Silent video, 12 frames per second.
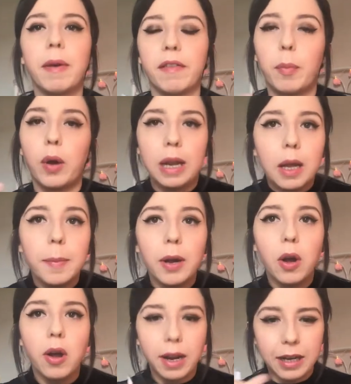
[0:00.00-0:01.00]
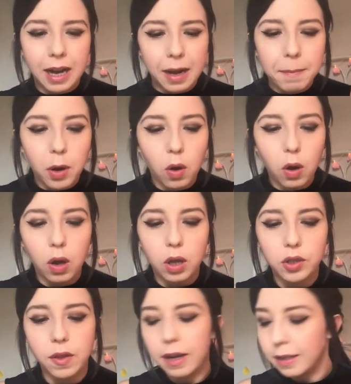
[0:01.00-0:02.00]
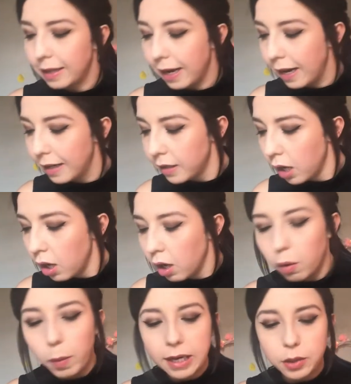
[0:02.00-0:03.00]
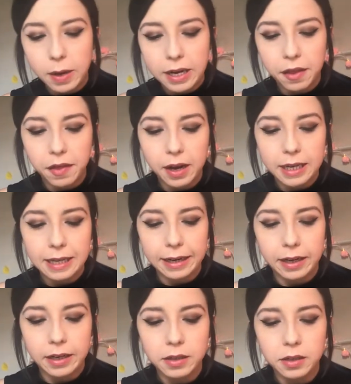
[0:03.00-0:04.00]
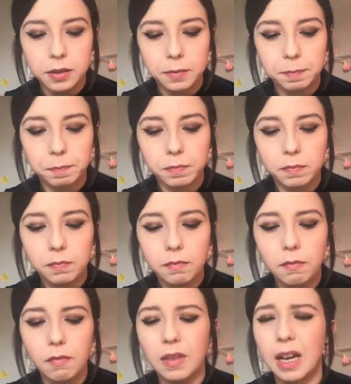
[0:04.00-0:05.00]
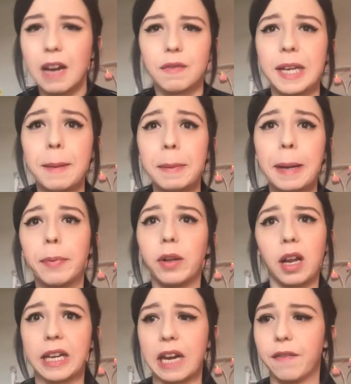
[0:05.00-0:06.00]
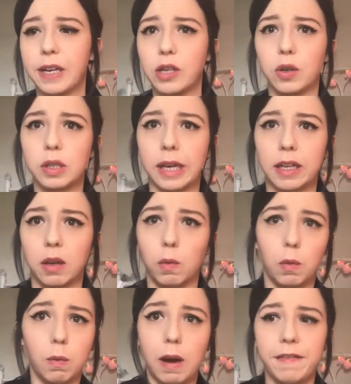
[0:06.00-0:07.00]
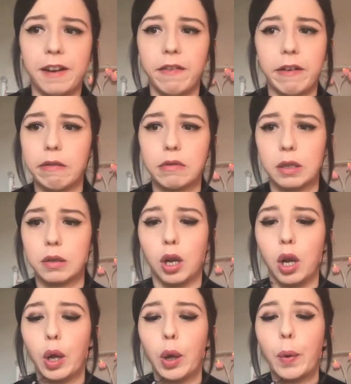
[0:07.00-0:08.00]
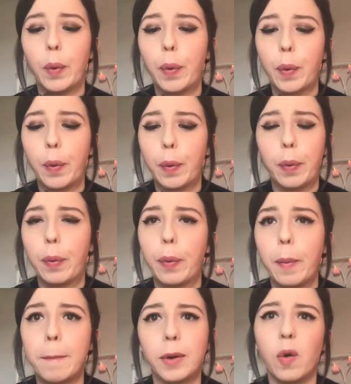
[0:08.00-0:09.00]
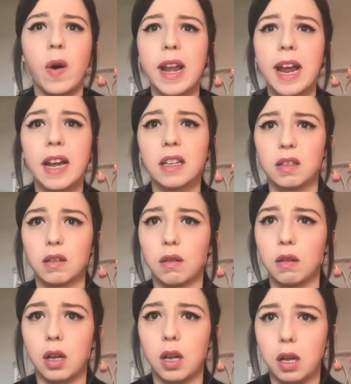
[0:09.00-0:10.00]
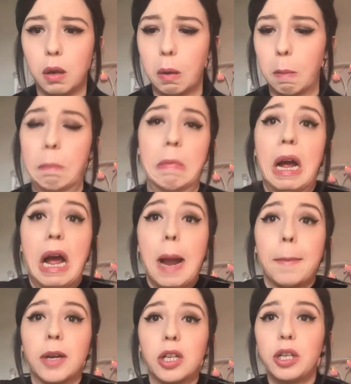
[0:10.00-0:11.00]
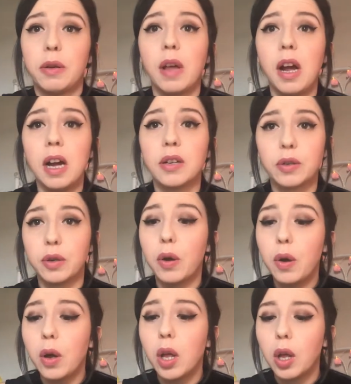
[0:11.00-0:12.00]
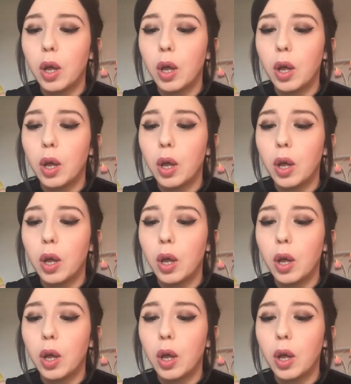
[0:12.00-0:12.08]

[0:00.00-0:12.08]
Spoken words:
But if I put a little bit on, I can add more. So then it says, wait 20 or 30 seconds. And I've seen people, like, in videos, like, waff it around and blow on it. So I'm gonna do that, I don't know.